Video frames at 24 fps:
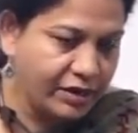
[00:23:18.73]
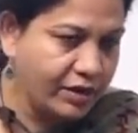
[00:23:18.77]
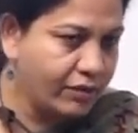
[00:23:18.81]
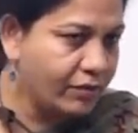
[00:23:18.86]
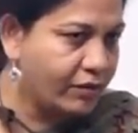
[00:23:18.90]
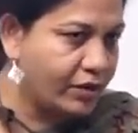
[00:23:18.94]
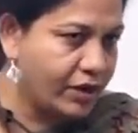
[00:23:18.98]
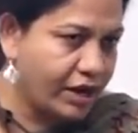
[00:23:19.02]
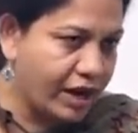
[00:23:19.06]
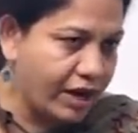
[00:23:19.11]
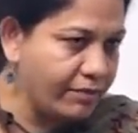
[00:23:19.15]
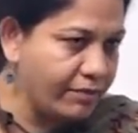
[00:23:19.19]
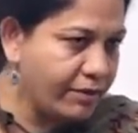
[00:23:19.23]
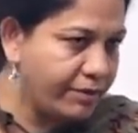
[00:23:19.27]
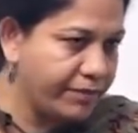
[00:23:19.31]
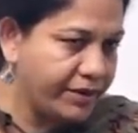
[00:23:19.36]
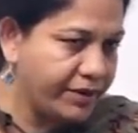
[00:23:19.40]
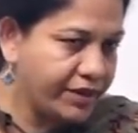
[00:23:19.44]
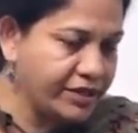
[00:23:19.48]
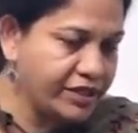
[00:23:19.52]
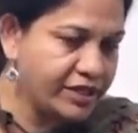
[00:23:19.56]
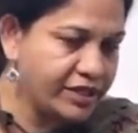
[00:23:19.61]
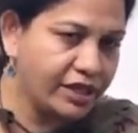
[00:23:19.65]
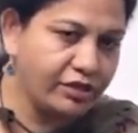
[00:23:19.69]
would come up
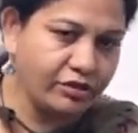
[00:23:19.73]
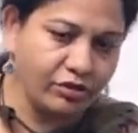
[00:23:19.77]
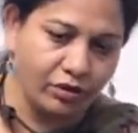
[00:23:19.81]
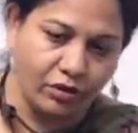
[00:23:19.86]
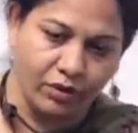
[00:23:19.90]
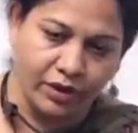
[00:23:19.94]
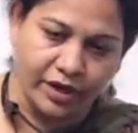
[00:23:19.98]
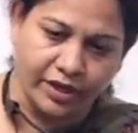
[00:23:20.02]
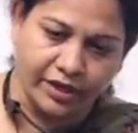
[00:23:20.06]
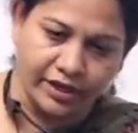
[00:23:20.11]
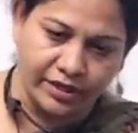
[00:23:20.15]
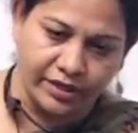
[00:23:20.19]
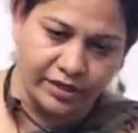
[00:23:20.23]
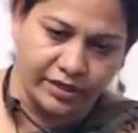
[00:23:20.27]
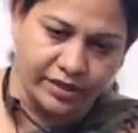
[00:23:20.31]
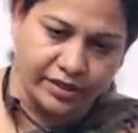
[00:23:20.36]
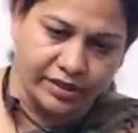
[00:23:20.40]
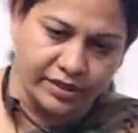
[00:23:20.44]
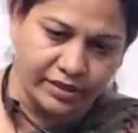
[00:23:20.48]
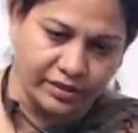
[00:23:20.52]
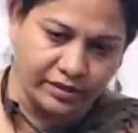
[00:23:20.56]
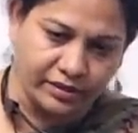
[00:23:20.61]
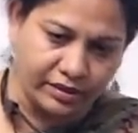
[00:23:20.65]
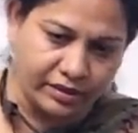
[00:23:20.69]
and say, though it
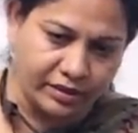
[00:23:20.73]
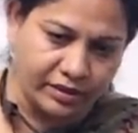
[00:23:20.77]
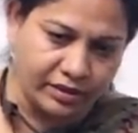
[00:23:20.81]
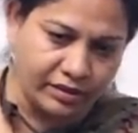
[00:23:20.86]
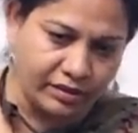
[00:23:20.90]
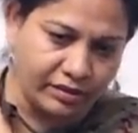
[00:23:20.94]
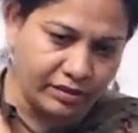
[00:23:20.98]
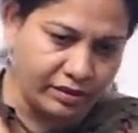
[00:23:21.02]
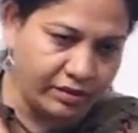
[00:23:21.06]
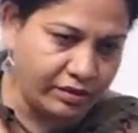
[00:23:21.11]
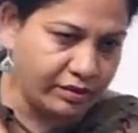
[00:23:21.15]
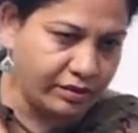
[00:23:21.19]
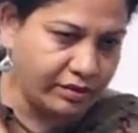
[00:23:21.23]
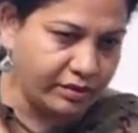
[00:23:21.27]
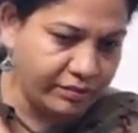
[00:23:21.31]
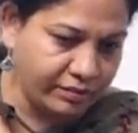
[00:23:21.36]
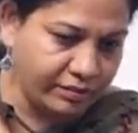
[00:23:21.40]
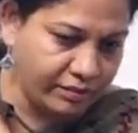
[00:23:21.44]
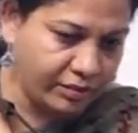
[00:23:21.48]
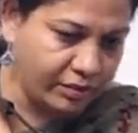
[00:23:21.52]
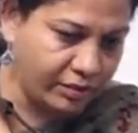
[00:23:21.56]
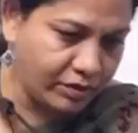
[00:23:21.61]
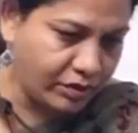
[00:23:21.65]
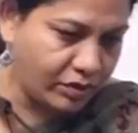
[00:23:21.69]
is uh, on, a,
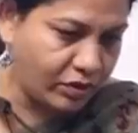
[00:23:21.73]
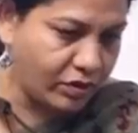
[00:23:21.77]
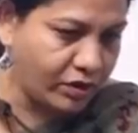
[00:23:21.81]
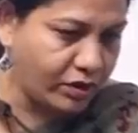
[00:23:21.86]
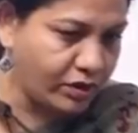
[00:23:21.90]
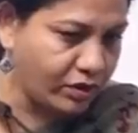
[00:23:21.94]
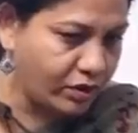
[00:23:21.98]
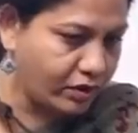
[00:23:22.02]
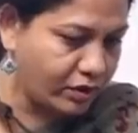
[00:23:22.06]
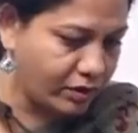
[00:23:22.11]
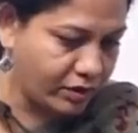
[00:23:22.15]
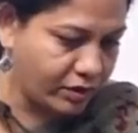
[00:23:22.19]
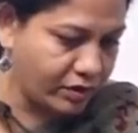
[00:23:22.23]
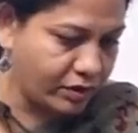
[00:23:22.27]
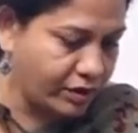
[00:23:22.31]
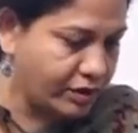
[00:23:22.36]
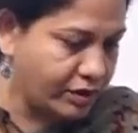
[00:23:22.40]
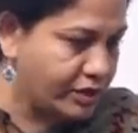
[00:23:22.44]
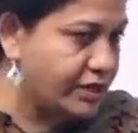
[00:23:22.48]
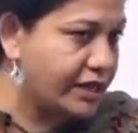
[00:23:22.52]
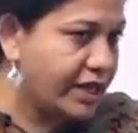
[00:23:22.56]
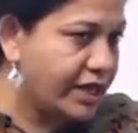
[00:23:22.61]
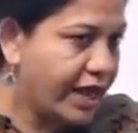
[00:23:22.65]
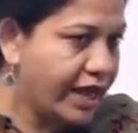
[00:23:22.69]
on, a, on, a, on a
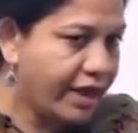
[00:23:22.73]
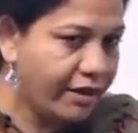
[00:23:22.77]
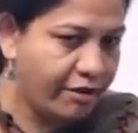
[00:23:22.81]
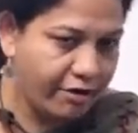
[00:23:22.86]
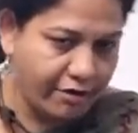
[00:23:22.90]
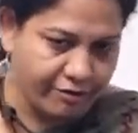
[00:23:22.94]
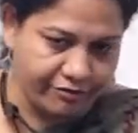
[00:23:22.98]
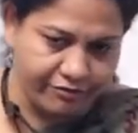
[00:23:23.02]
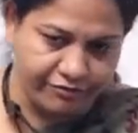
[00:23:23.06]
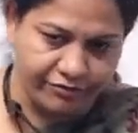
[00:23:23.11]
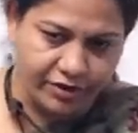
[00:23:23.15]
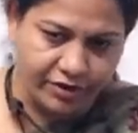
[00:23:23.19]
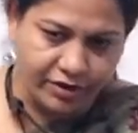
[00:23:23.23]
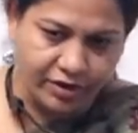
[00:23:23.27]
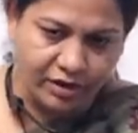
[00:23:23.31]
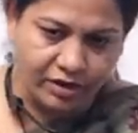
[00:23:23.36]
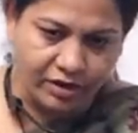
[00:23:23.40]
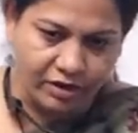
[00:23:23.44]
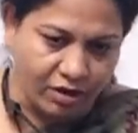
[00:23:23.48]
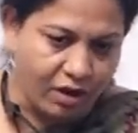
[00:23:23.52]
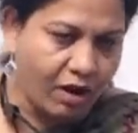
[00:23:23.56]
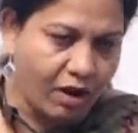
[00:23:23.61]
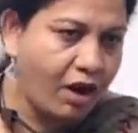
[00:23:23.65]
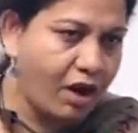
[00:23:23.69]
scale of
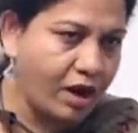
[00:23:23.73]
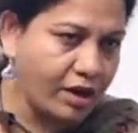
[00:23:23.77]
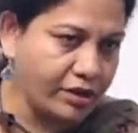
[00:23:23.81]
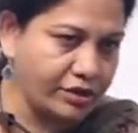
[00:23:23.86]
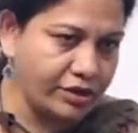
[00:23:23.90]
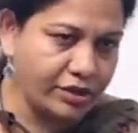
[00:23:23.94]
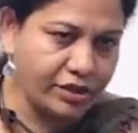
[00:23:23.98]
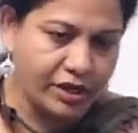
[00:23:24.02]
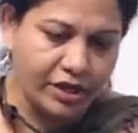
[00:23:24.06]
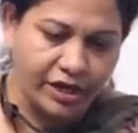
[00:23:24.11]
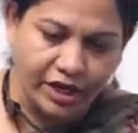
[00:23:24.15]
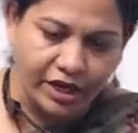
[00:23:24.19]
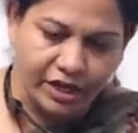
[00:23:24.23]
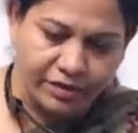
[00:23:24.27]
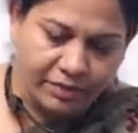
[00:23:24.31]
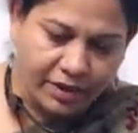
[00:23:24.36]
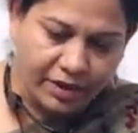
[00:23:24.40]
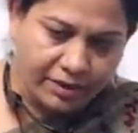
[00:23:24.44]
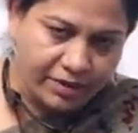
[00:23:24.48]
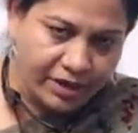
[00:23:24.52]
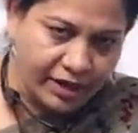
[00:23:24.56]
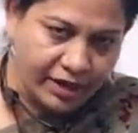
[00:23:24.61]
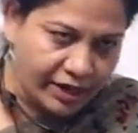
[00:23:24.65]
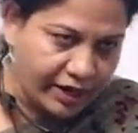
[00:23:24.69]
cost, it
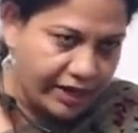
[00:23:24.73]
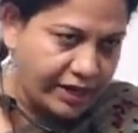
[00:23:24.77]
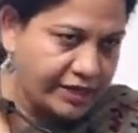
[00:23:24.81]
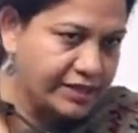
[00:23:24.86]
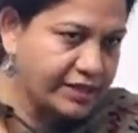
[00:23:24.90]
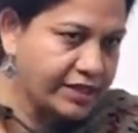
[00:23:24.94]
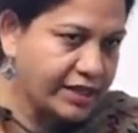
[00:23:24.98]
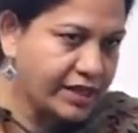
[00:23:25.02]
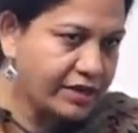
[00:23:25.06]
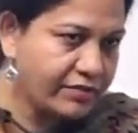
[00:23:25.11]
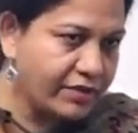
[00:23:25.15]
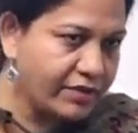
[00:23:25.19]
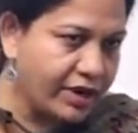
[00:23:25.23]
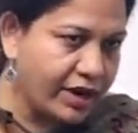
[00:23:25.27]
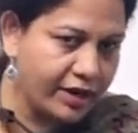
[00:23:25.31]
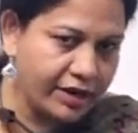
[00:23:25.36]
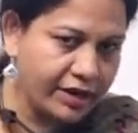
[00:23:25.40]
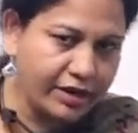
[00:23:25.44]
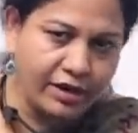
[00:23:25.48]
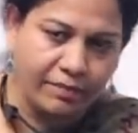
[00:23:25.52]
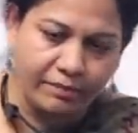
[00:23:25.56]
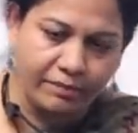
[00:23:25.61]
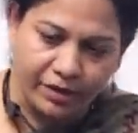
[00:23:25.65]
may be a lesser one,